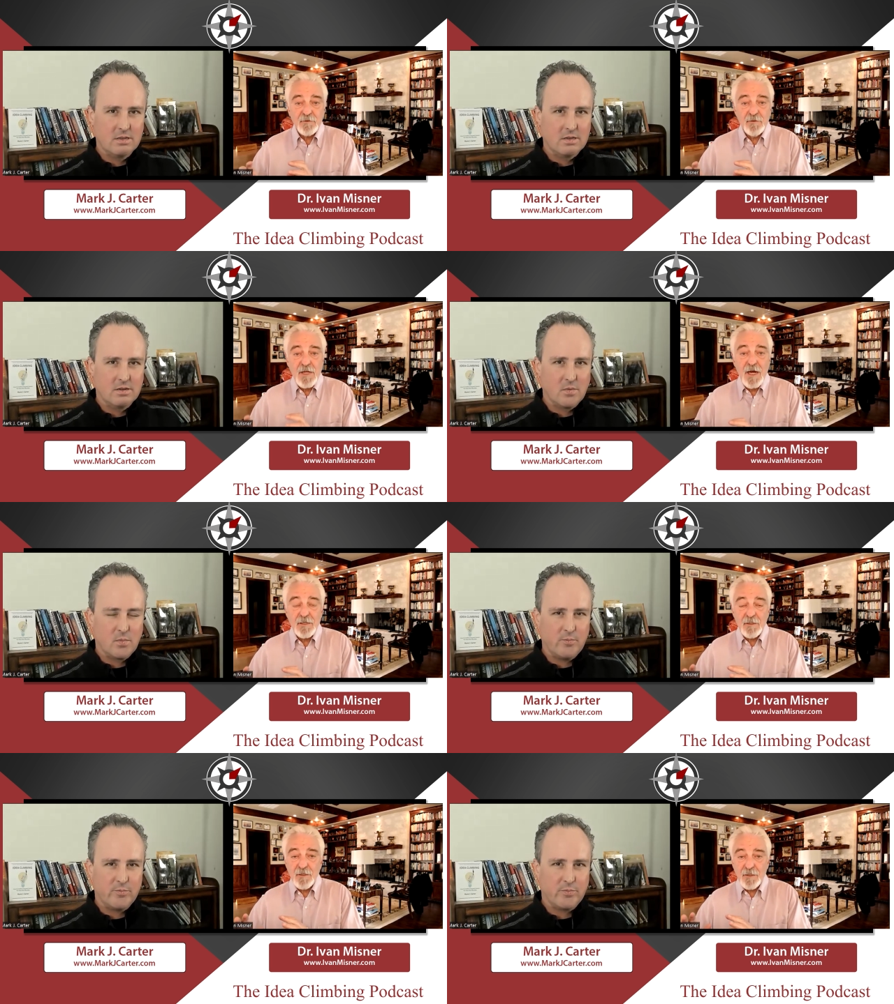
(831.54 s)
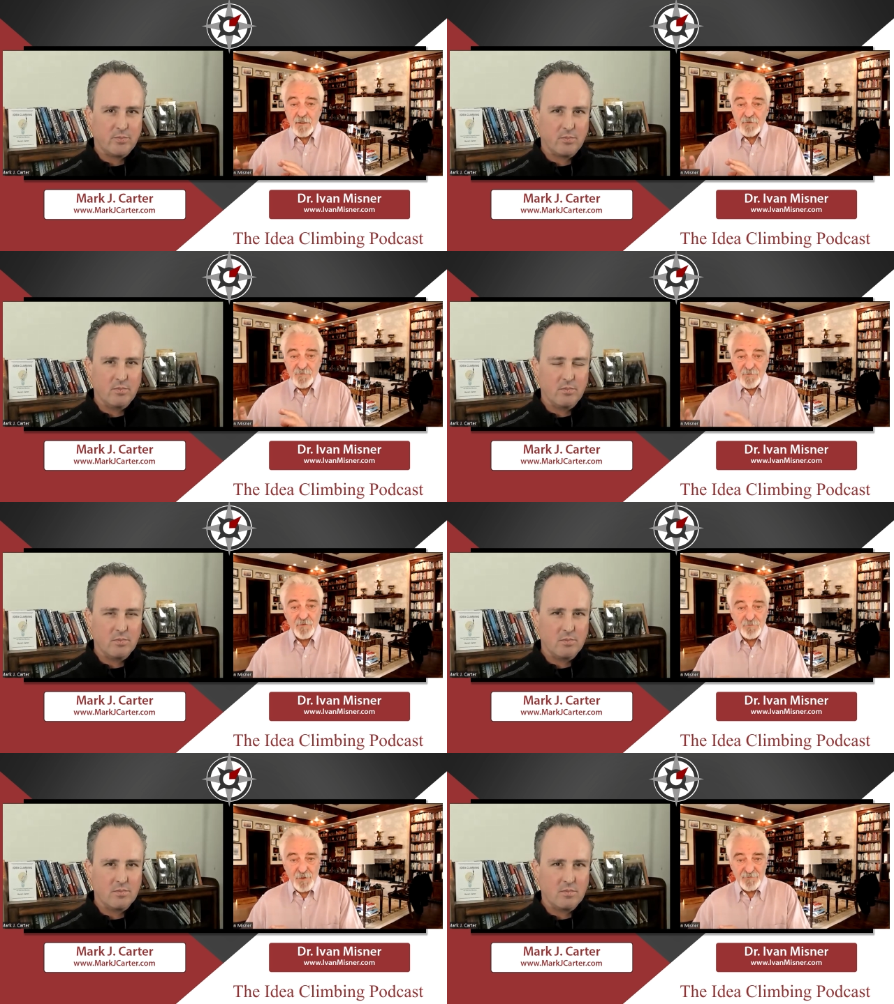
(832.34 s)
Speaker 1: not a
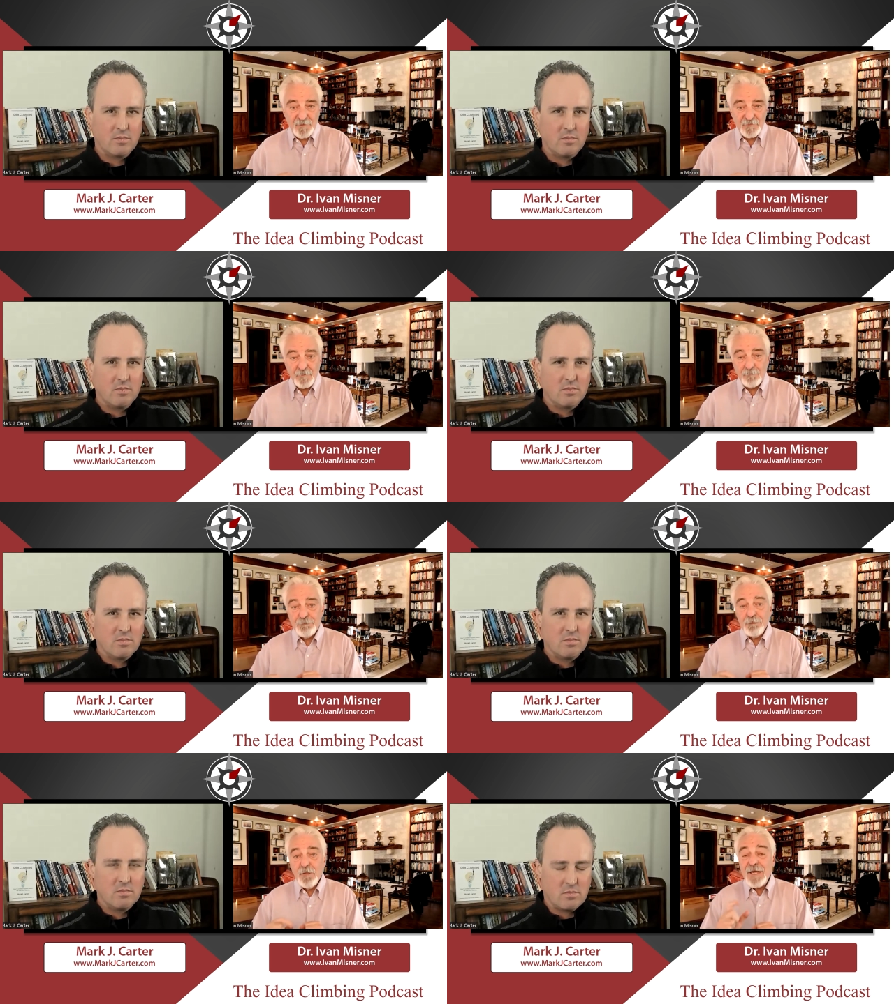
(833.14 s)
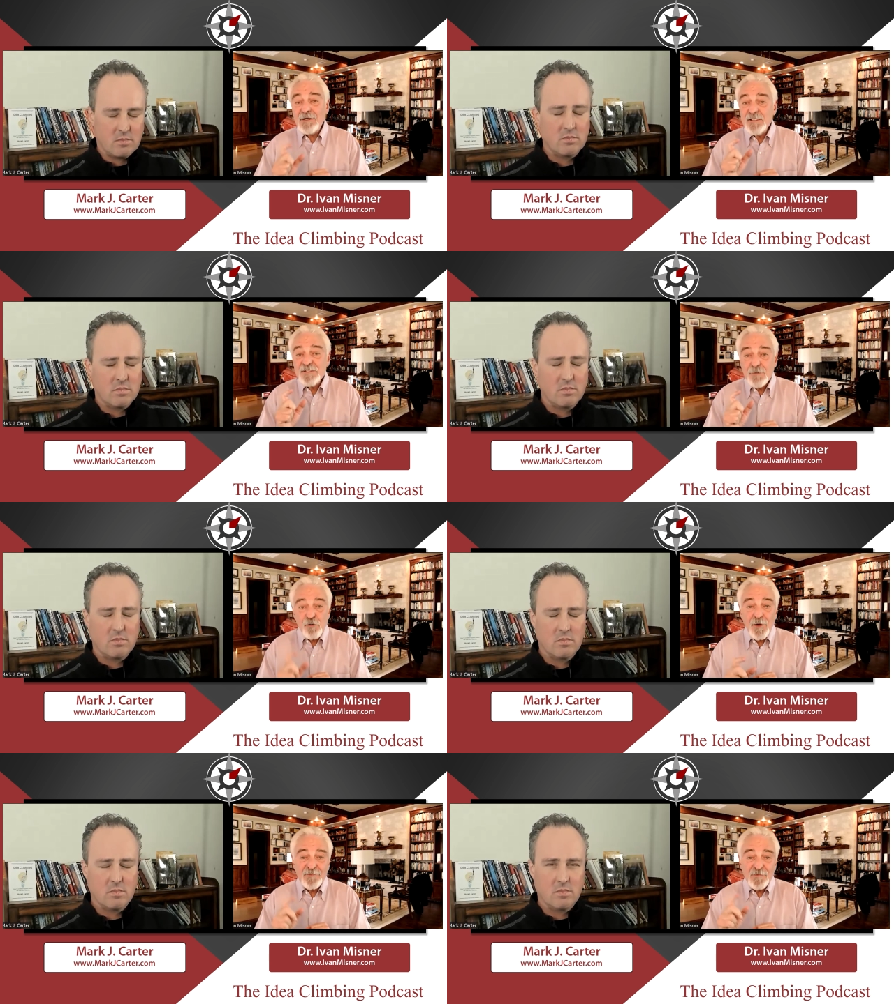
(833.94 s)
sales process. And it is a
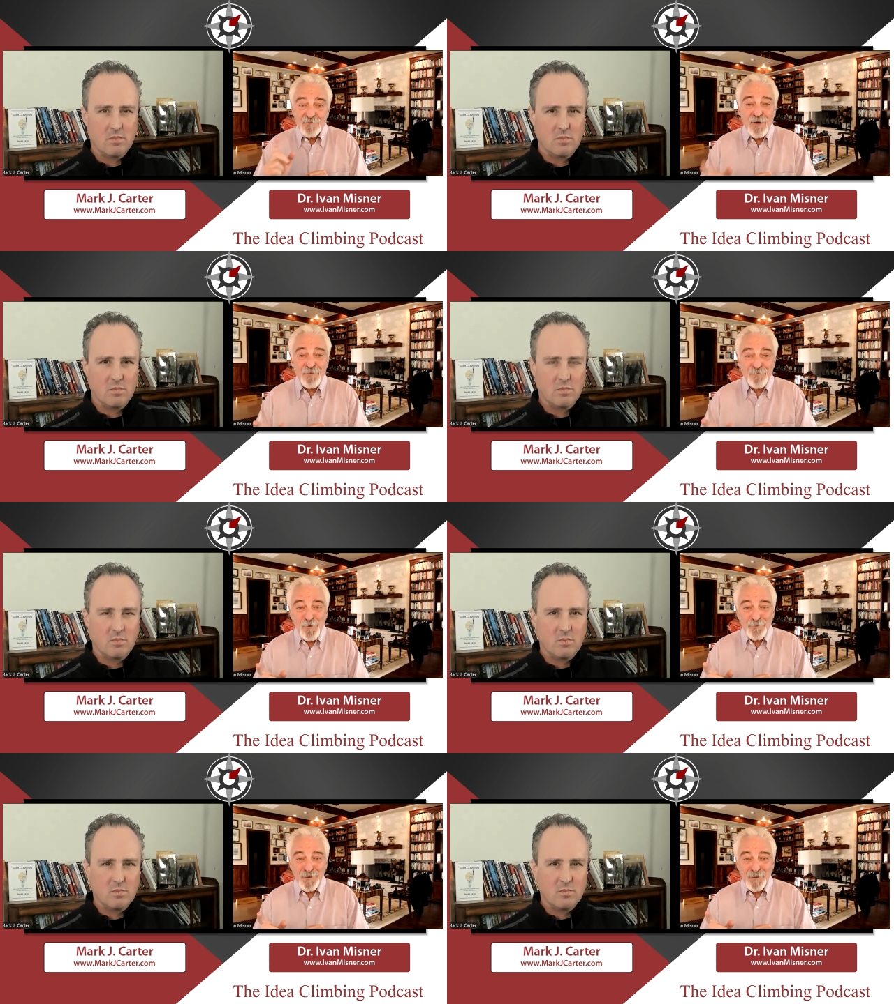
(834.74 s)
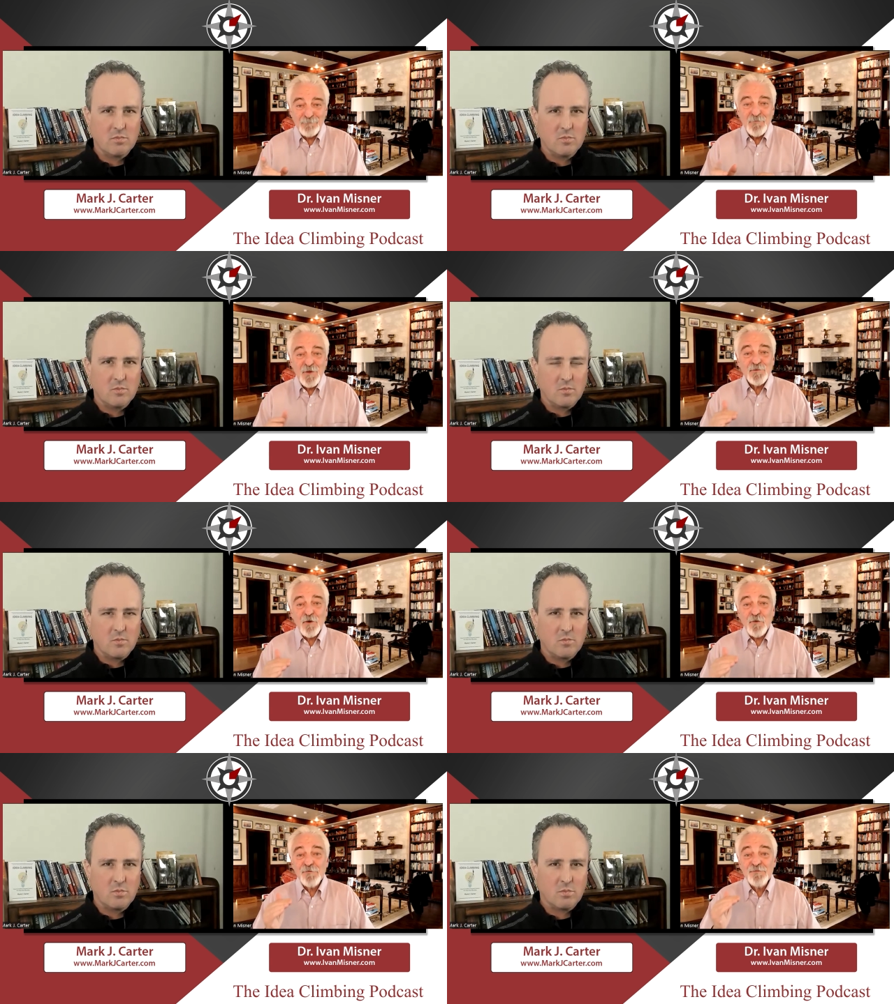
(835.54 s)
process, not a formula.
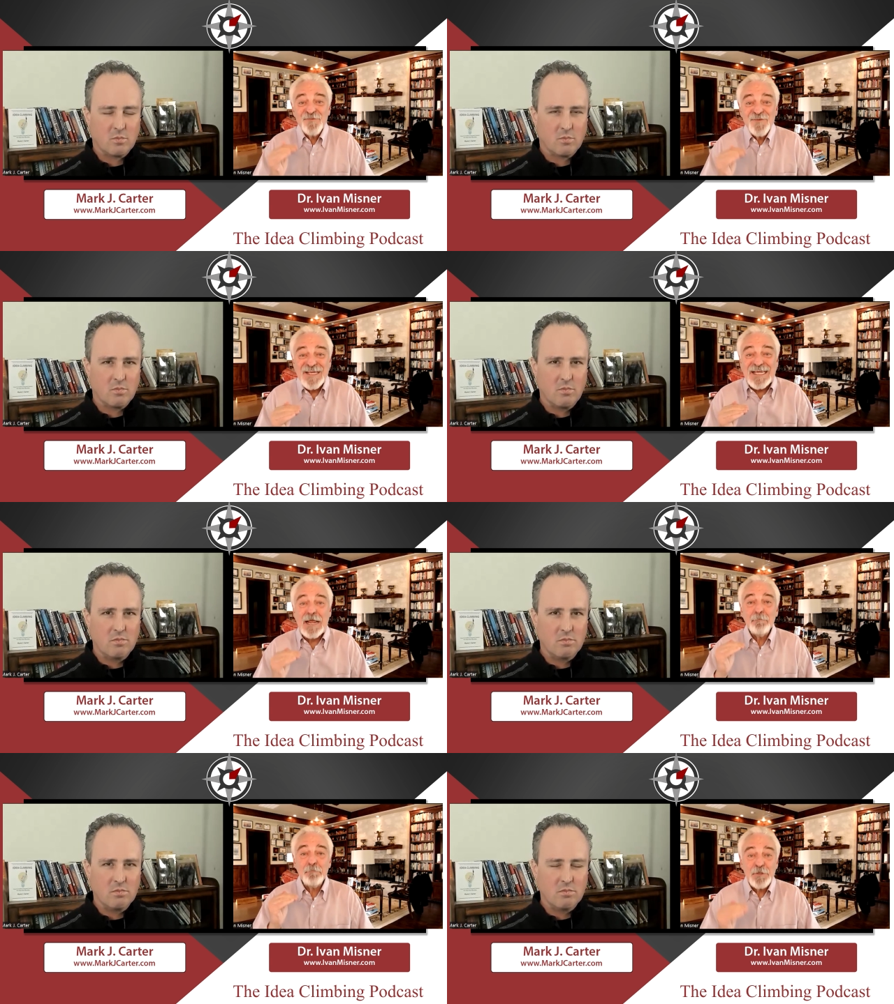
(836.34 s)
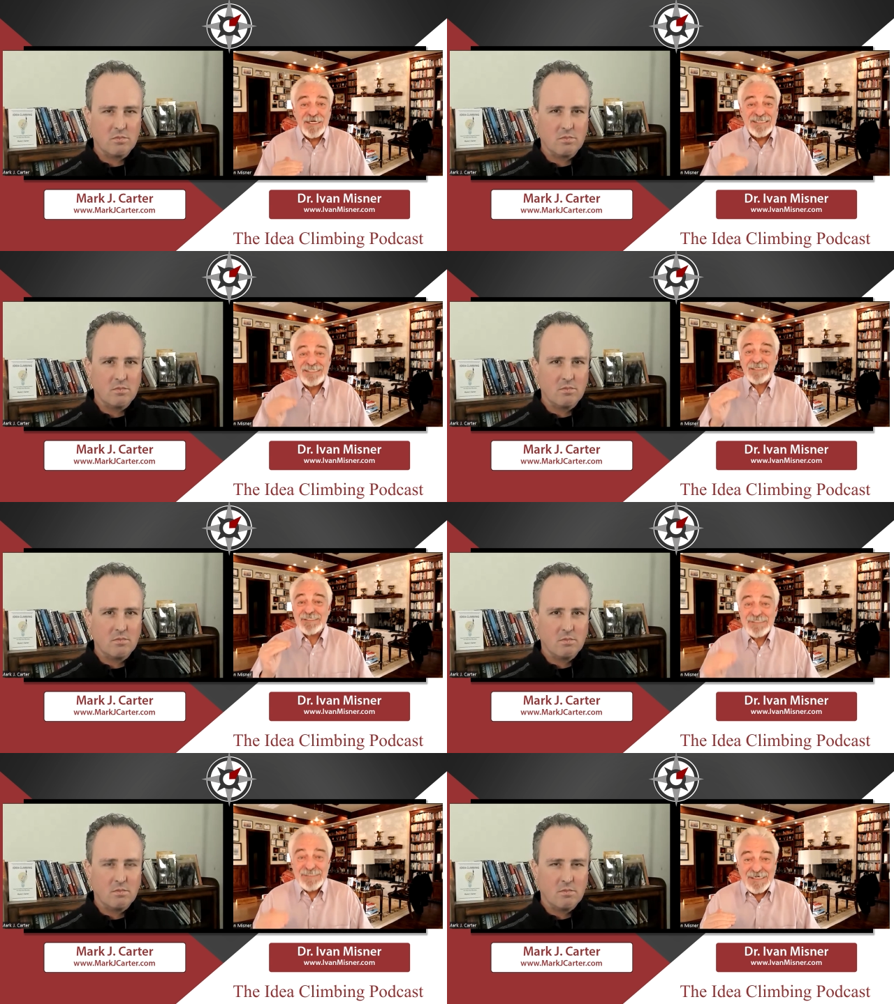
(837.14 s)
So V plus
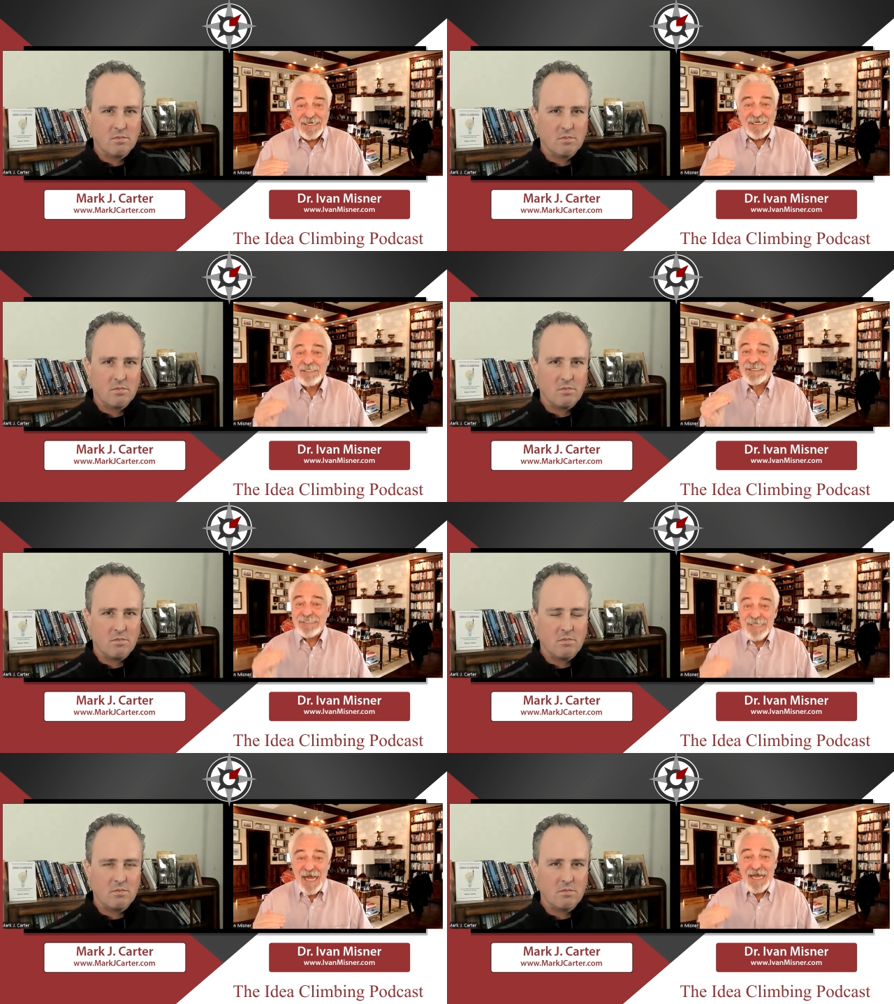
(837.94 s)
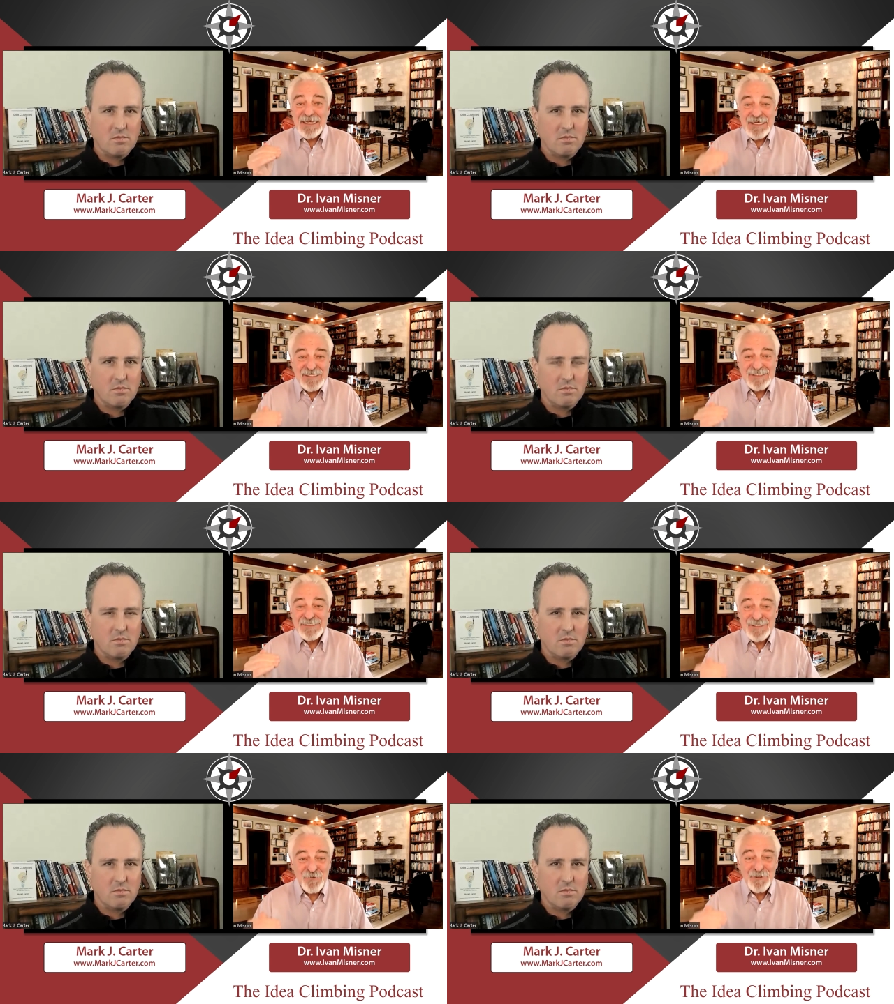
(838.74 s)
C does not
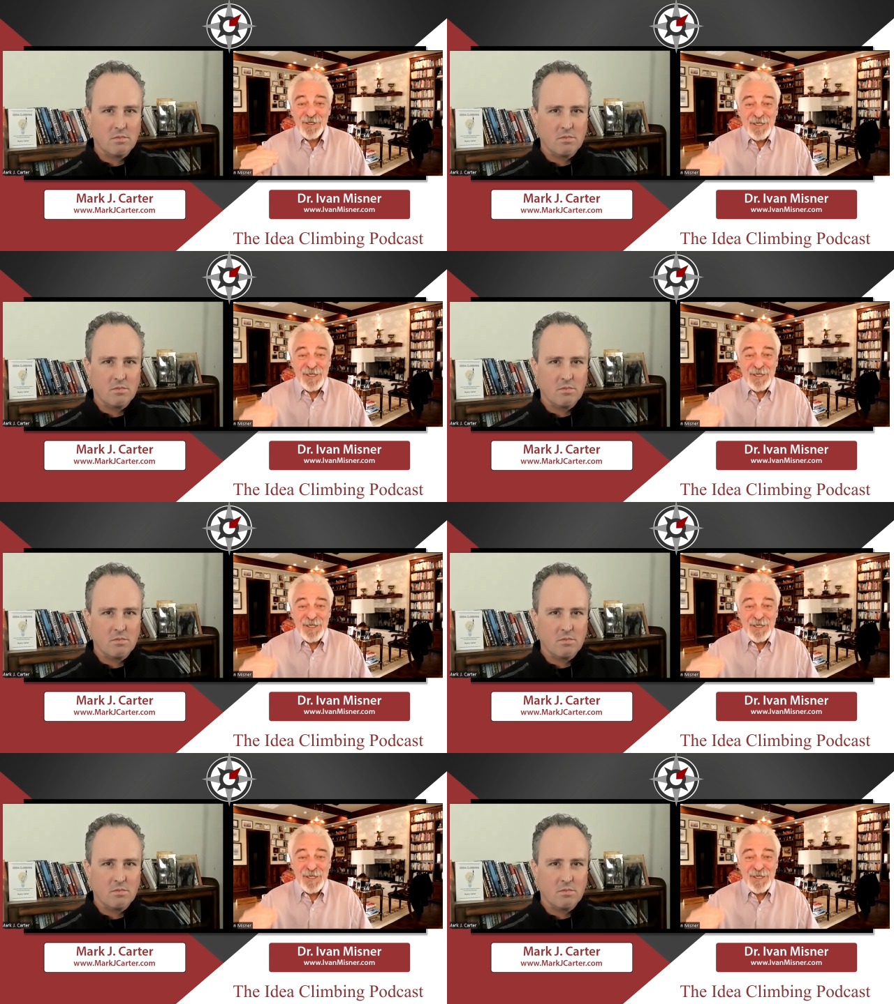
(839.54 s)
necessarily